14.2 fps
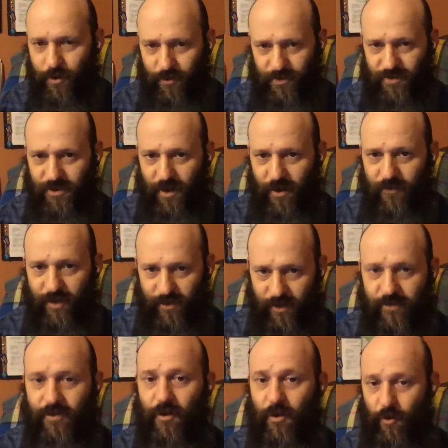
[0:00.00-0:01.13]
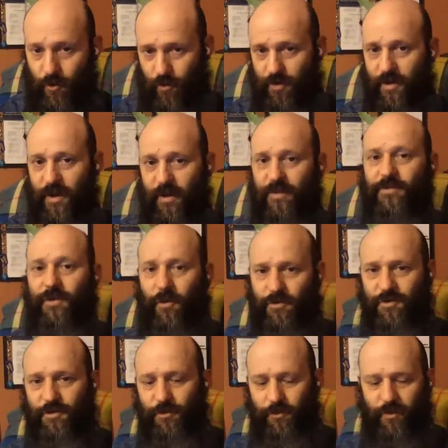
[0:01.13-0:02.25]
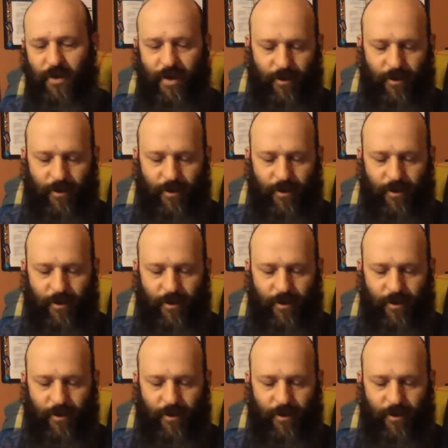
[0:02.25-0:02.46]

yourself and let the Lord exalt you.